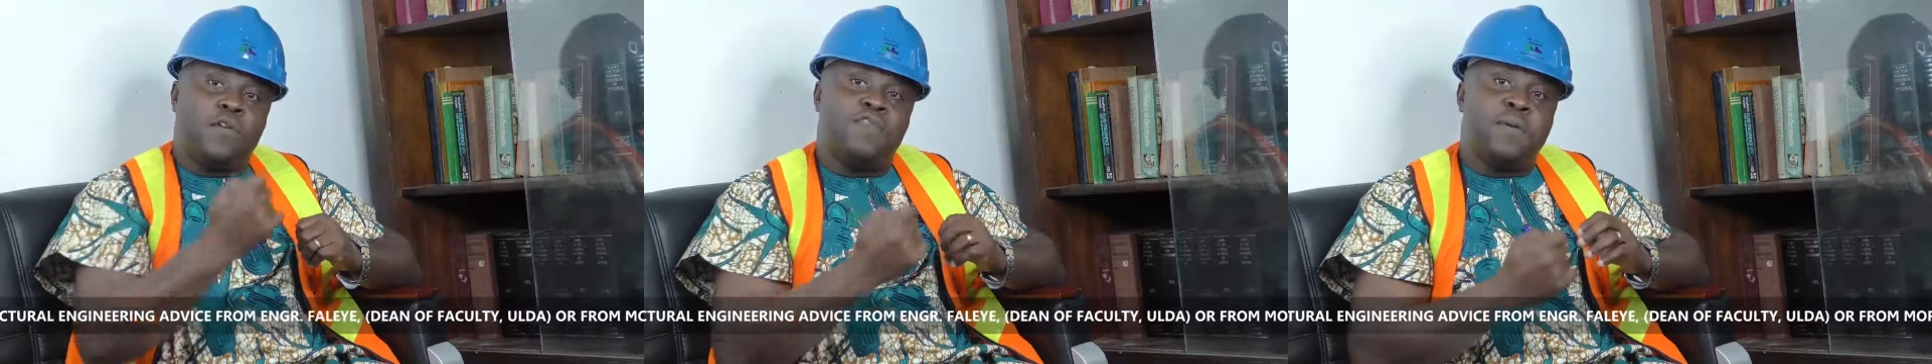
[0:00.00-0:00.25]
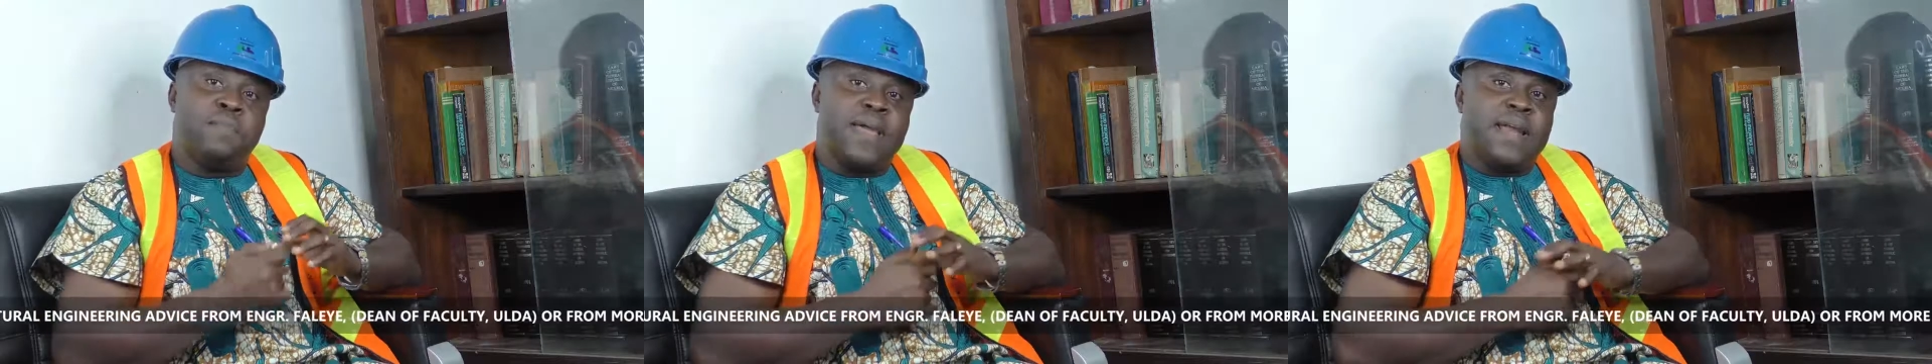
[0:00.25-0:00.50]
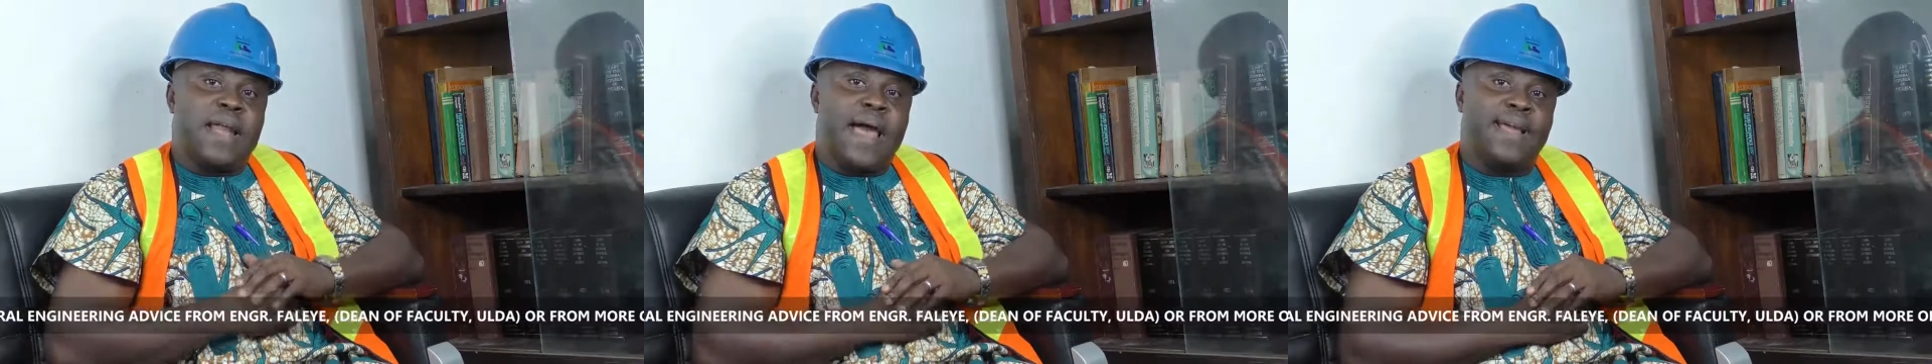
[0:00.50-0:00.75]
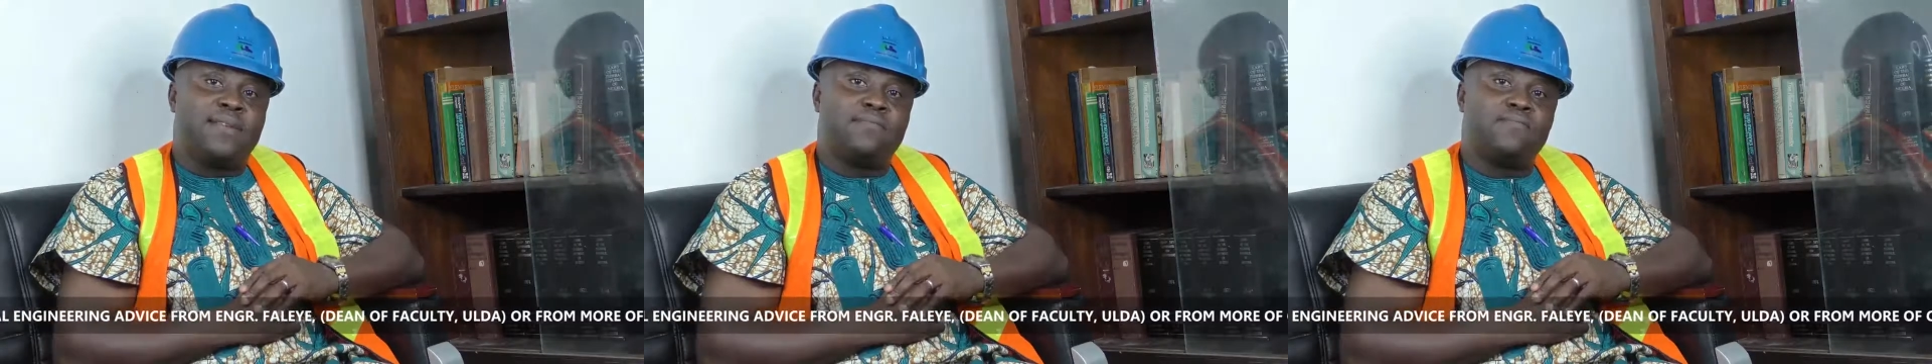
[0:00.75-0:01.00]
of the main
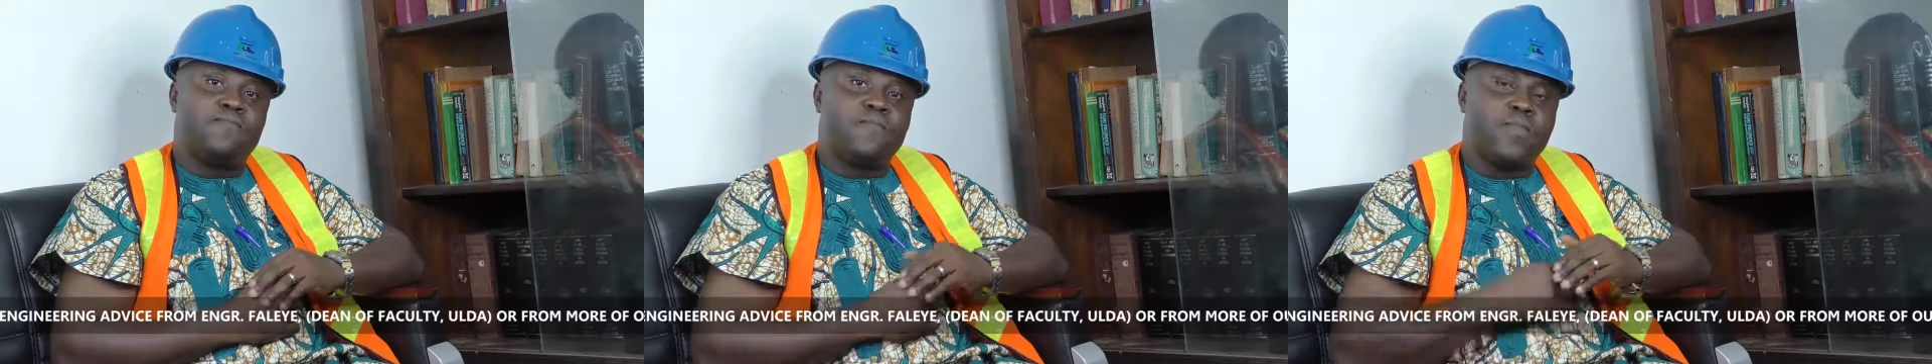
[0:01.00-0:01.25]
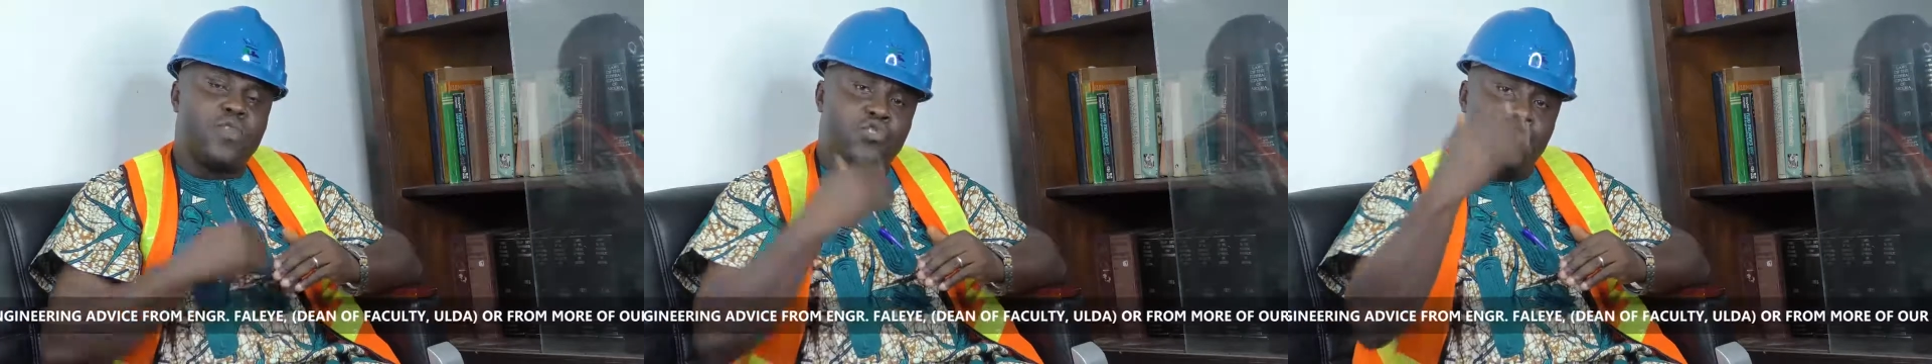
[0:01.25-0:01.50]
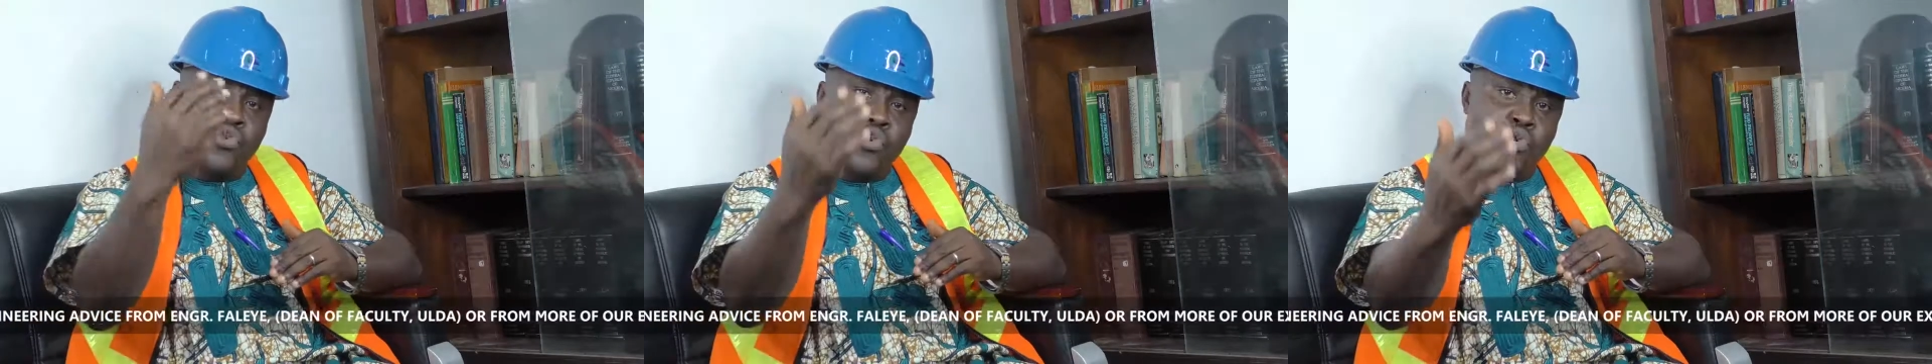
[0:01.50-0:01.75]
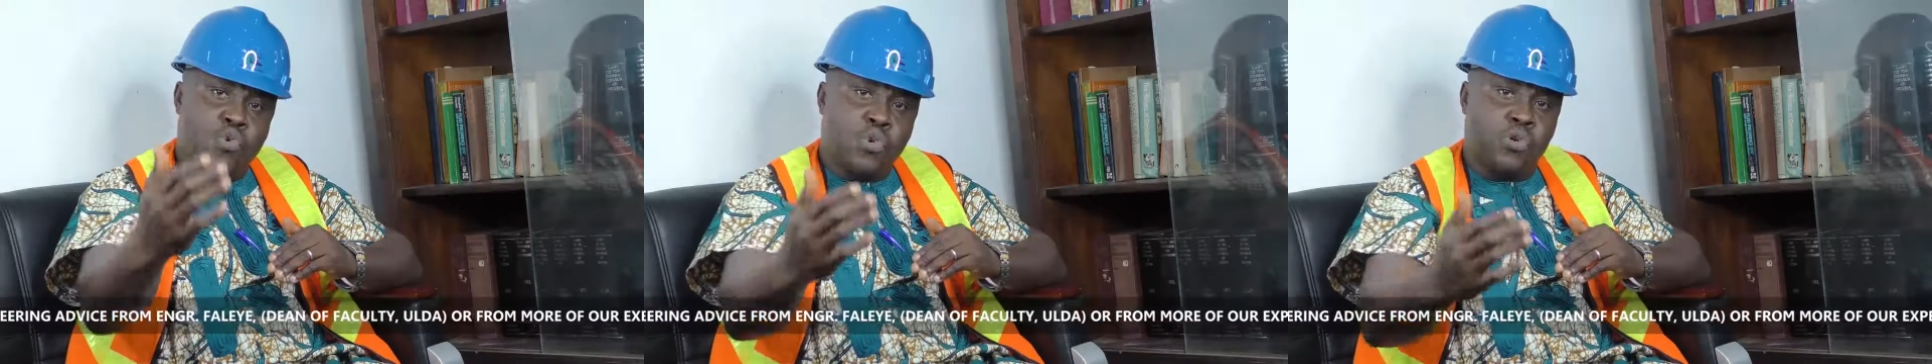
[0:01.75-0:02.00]
line, you
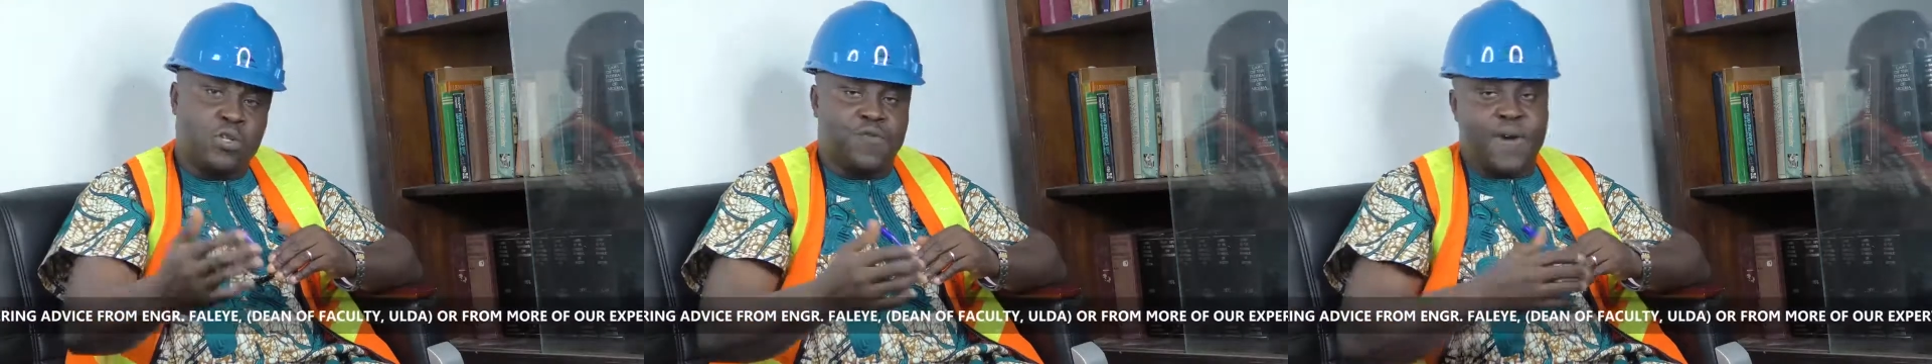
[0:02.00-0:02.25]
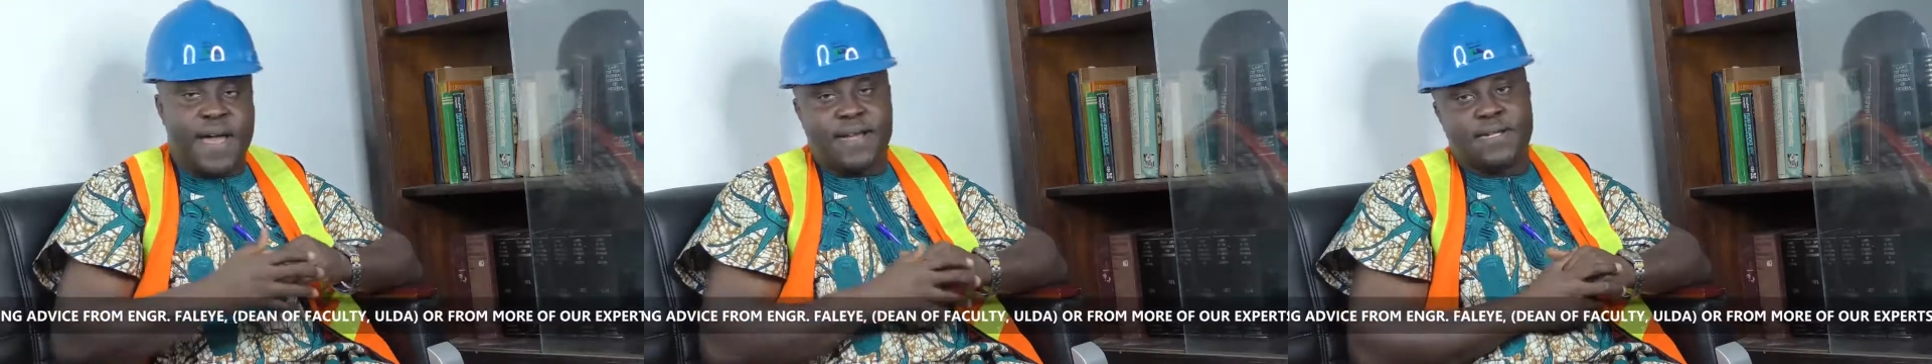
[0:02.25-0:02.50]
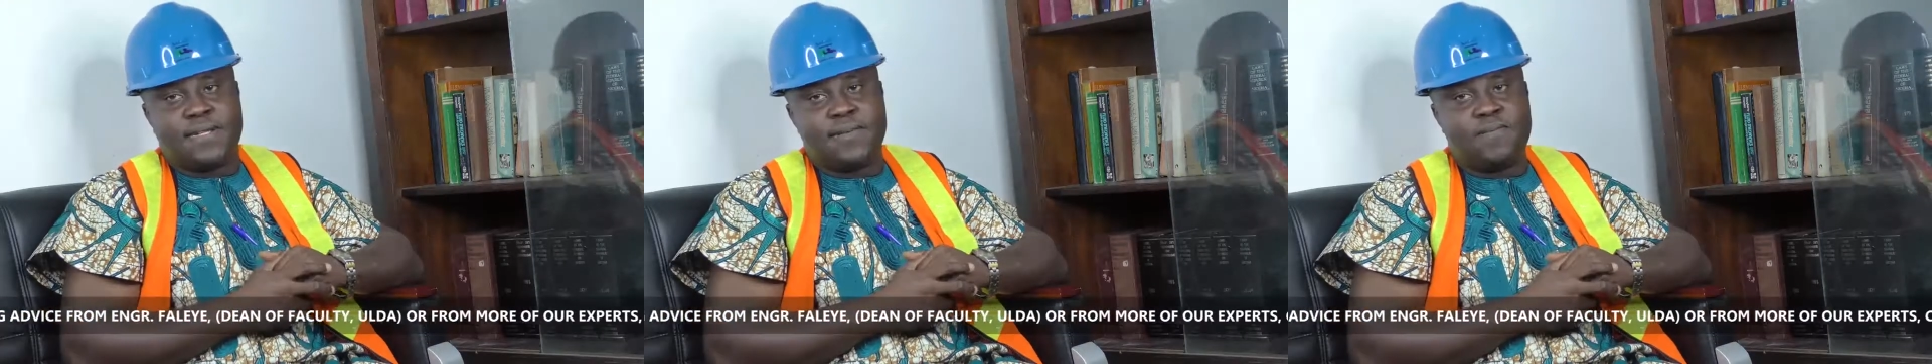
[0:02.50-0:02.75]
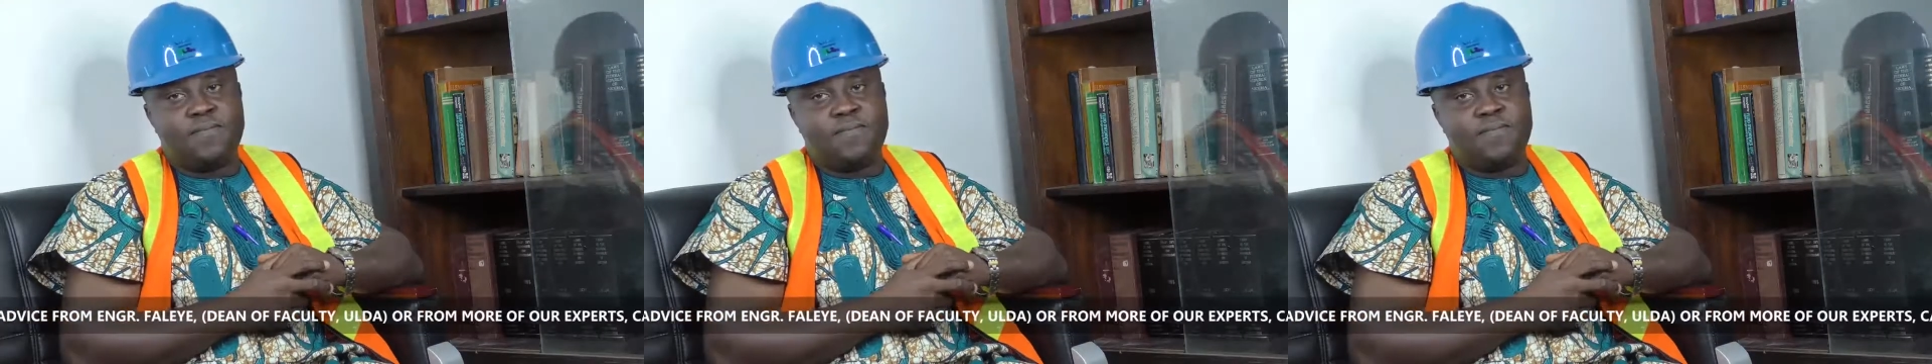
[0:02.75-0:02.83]
would find